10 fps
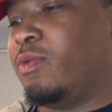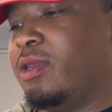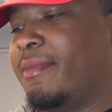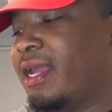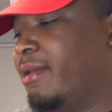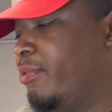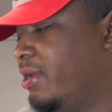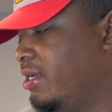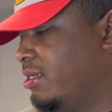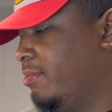when you're making
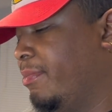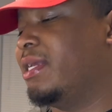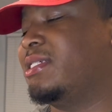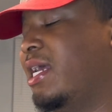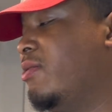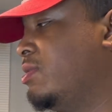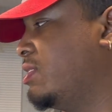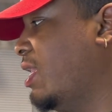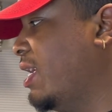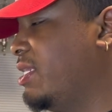pretty good big
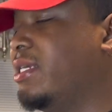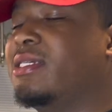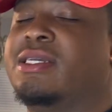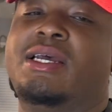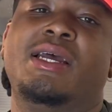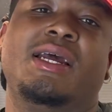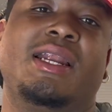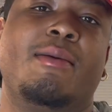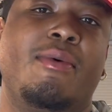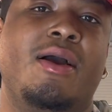sandwiches like this.
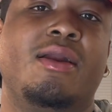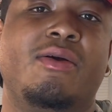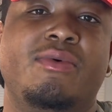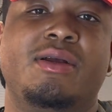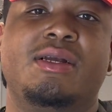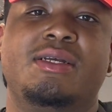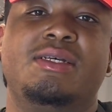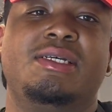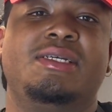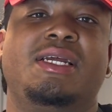They brown up real
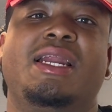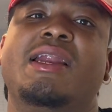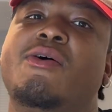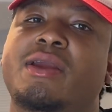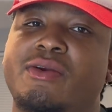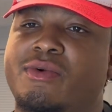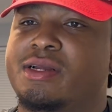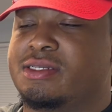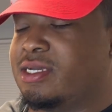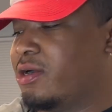good and I don't get
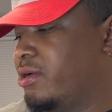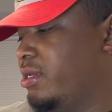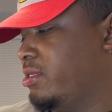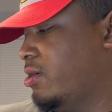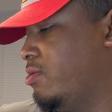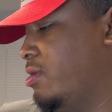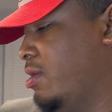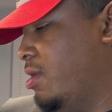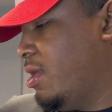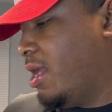real soggy. So
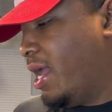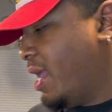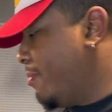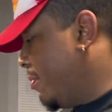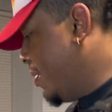I got my